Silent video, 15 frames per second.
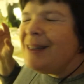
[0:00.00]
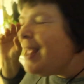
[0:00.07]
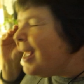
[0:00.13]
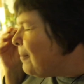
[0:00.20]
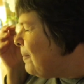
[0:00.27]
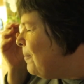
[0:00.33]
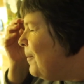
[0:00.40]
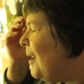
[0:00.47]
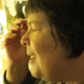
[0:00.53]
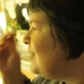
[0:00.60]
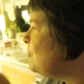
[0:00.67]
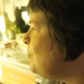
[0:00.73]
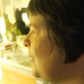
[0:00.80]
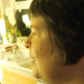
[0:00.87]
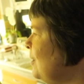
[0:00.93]
Deb
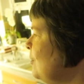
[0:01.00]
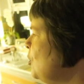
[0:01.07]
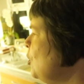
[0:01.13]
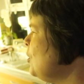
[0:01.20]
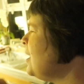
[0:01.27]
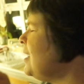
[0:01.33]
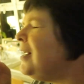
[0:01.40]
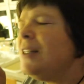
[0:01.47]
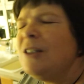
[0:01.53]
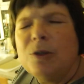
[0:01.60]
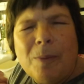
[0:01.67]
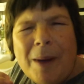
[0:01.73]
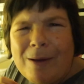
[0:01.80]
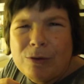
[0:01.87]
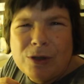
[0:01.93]
has been cooking, it
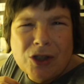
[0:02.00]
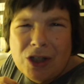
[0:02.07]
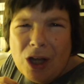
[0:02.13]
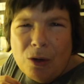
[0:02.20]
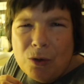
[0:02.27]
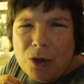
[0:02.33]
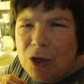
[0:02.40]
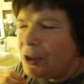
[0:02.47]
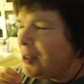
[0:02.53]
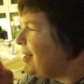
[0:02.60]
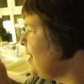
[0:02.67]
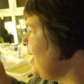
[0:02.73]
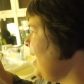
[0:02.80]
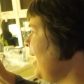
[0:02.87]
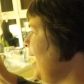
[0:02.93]
smells so good
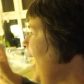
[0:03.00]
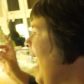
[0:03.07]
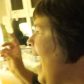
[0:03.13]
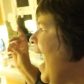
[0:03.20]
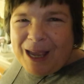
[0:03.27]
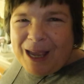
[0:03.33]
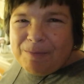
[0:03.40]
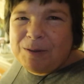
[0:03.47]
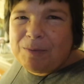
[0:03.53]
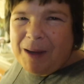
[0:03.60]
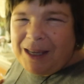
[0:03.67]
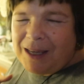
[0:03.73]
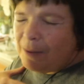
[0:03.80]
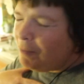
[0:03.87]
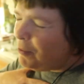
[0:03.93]
in here. Deb's
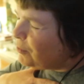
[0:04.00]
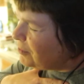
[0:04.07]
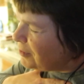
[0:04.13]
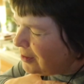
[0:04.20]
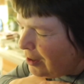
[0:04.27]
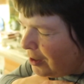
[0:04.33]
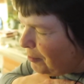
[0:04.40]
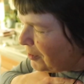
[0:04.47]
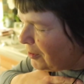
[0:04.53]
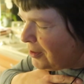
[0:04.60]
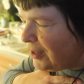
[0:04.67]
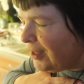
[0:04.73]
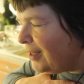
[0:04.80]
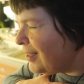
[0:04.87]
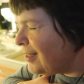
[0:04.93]
making porn star
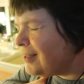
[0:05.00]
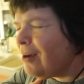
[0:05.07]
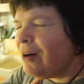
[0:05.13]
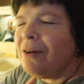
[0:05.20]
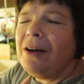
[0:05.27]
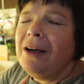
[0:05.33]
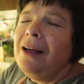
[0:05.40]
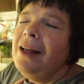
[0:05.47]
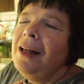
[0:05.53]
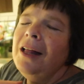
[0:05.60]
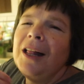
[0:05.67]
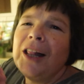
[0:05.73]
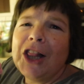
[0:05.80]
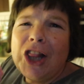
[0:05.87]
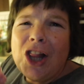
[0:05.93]
martinis. Oh,
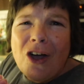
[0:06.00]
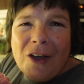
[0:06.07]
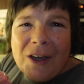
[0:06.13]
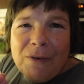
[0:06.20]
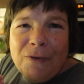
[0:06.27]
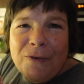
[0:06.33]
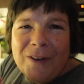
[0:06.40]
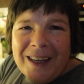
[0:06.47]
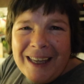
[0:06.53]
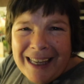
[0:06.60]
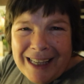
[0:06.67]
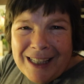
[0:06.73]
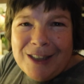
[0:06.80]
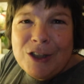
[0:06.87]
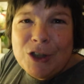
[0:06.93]
life
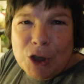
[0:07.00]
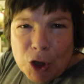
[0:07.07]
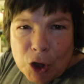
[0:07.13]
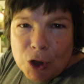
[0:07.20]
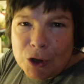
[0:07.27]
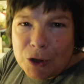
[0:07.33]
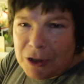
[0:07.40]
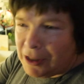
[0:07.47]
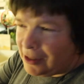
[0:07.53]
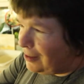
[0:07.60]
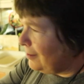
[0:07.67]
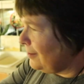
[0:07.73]
is good.